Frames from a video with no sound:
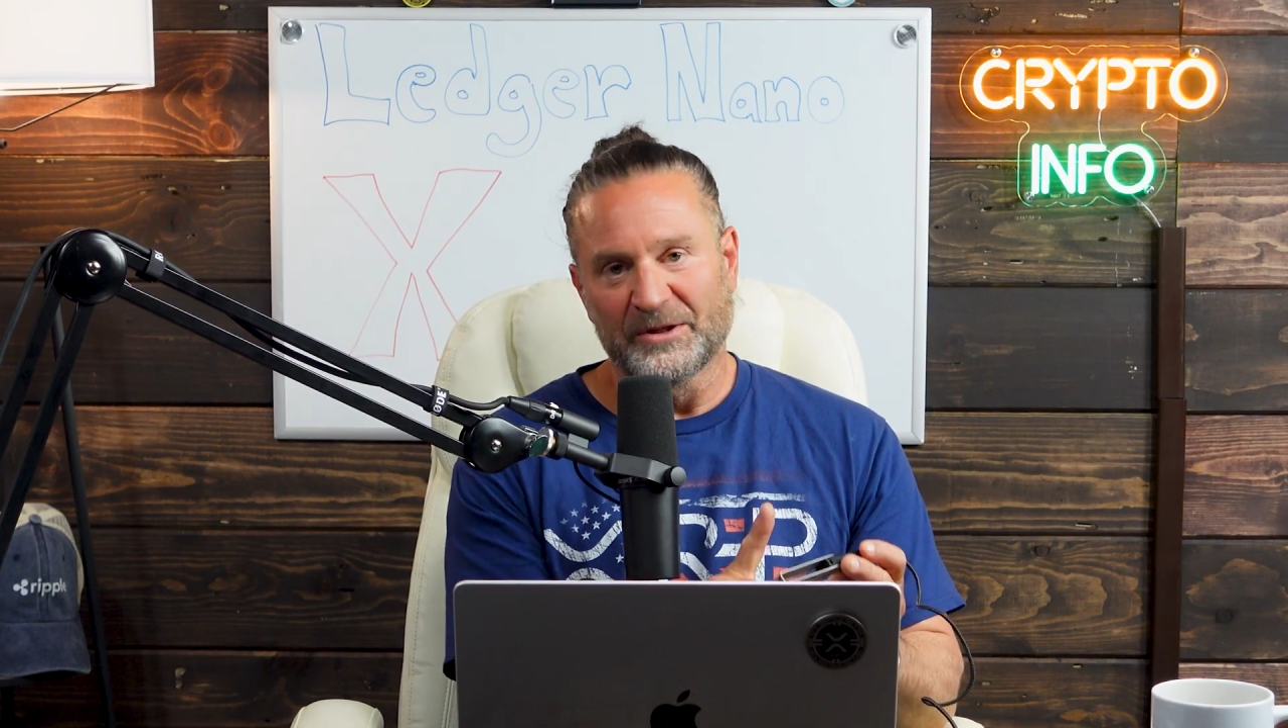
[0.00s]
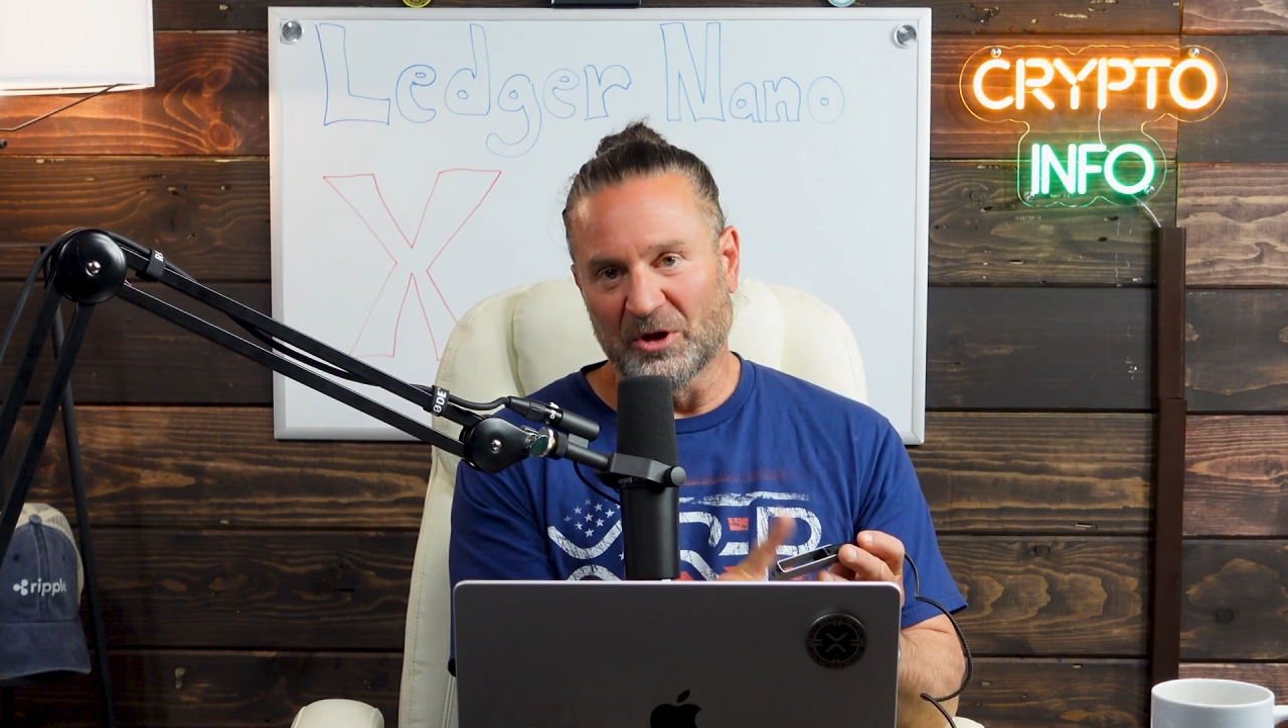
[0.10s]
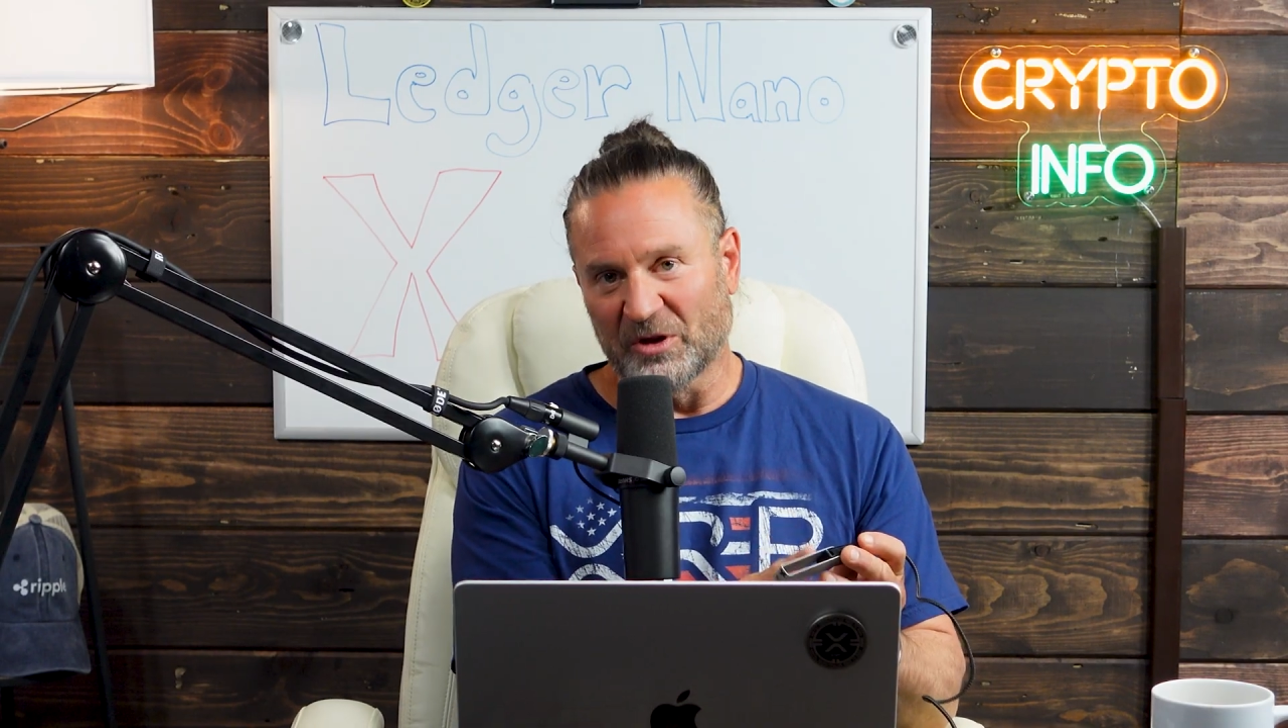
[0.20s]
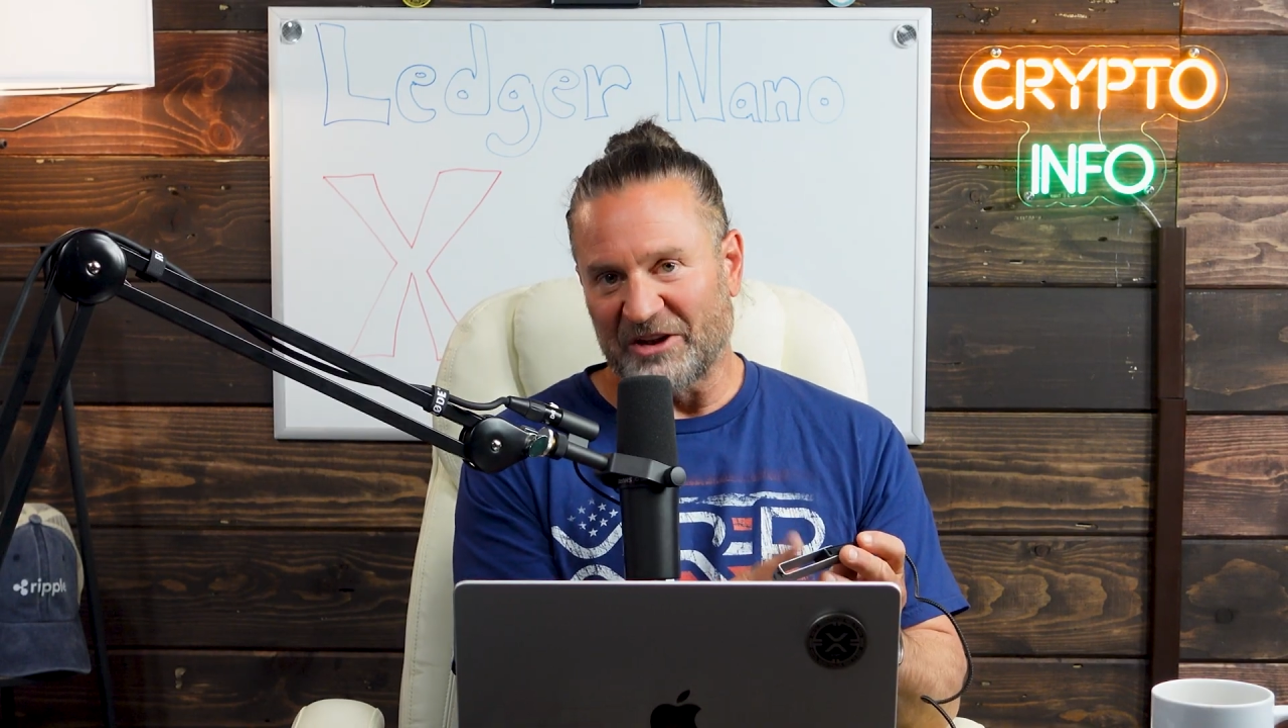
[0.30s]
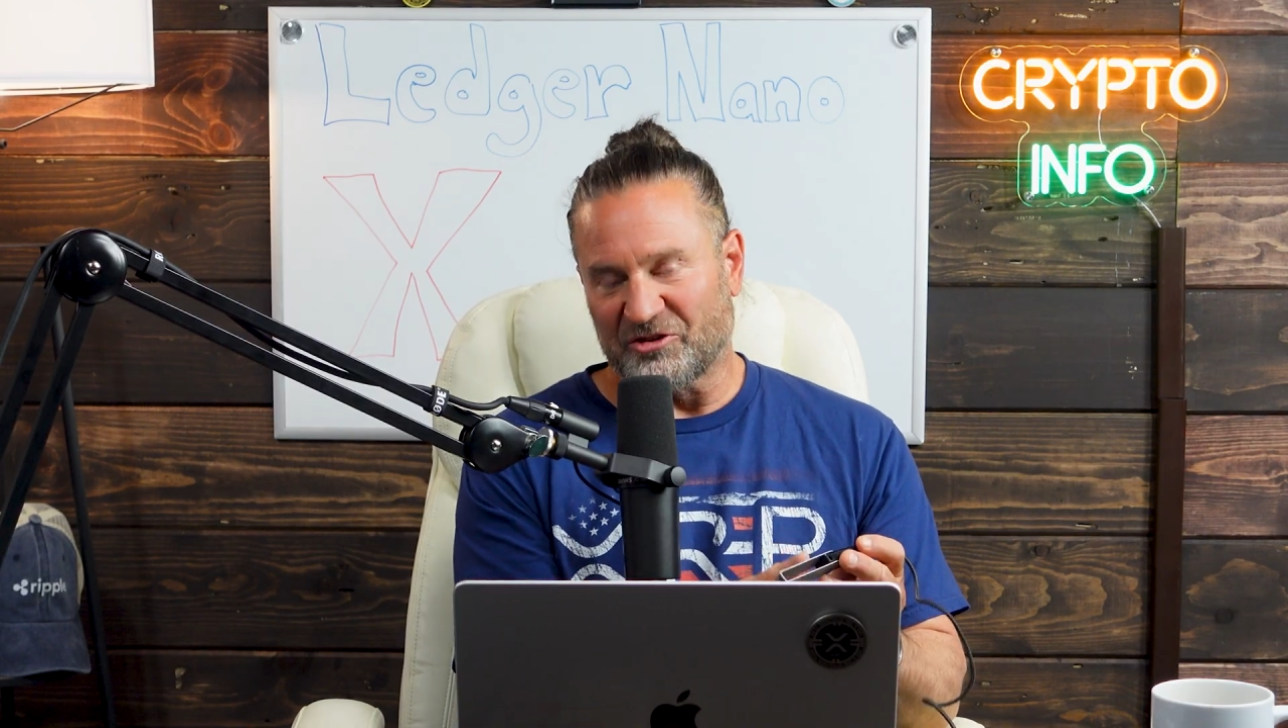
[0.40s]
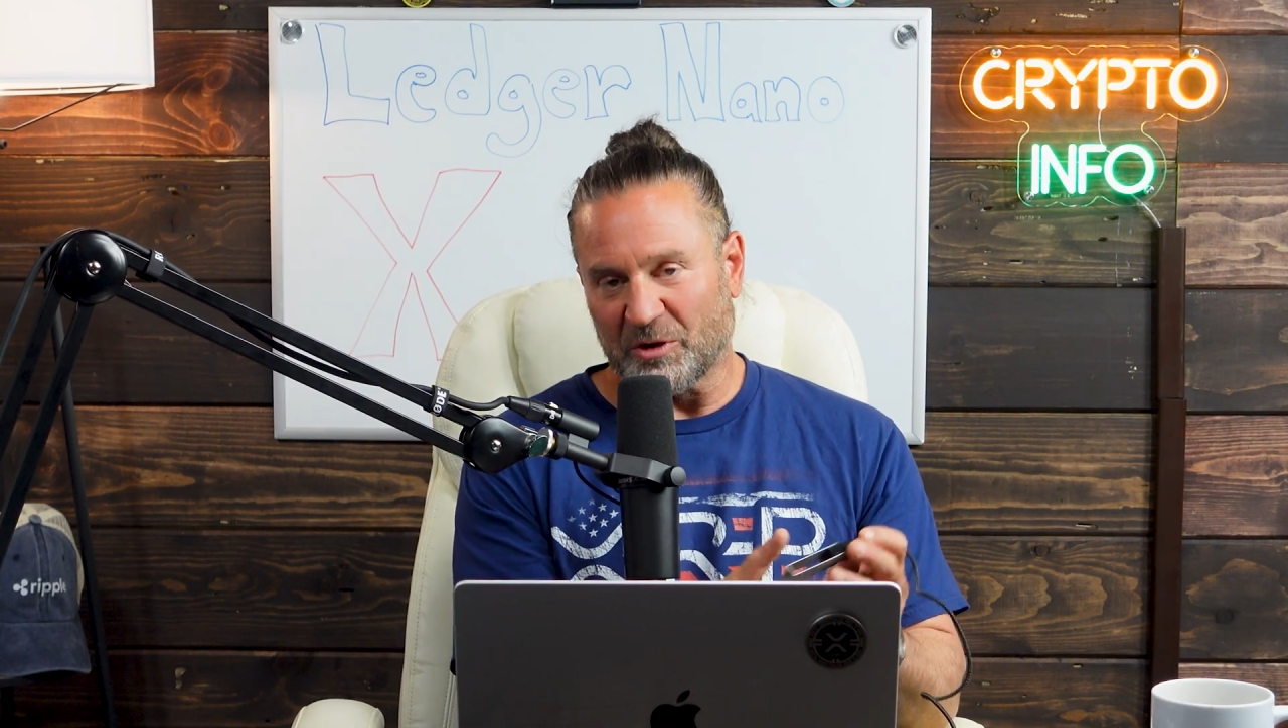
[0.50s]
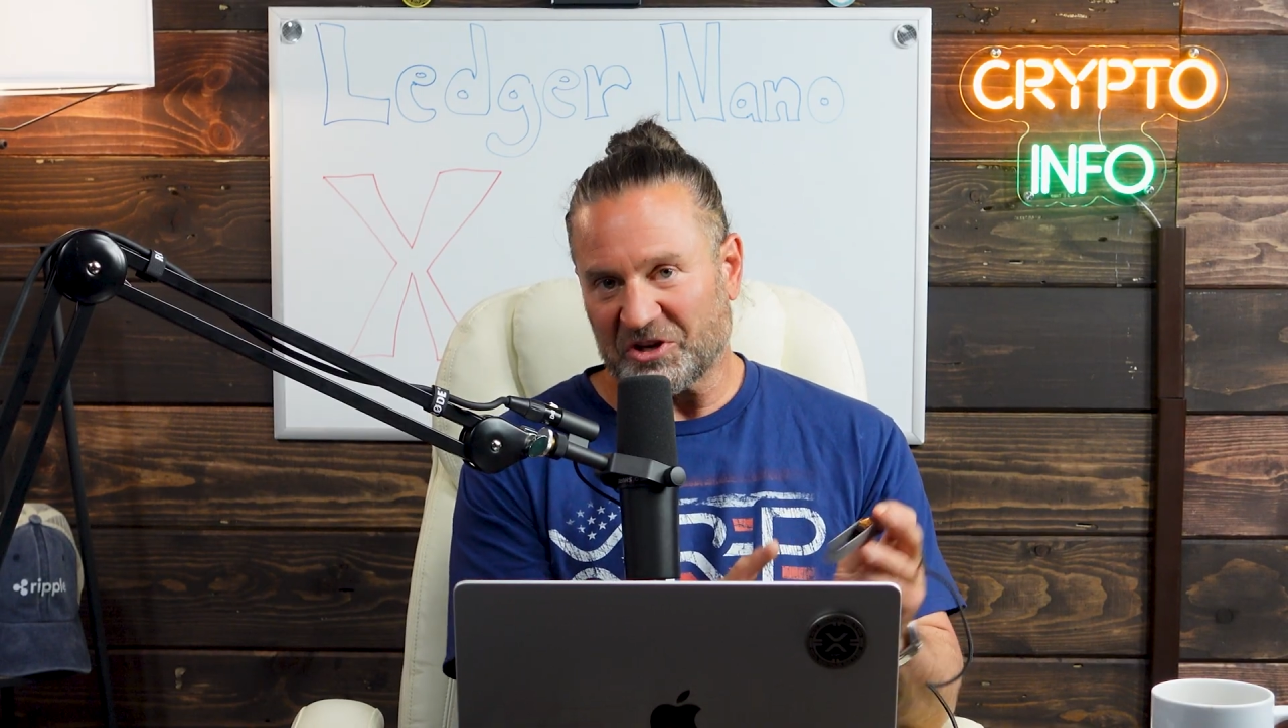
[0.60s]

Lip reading: the Ledger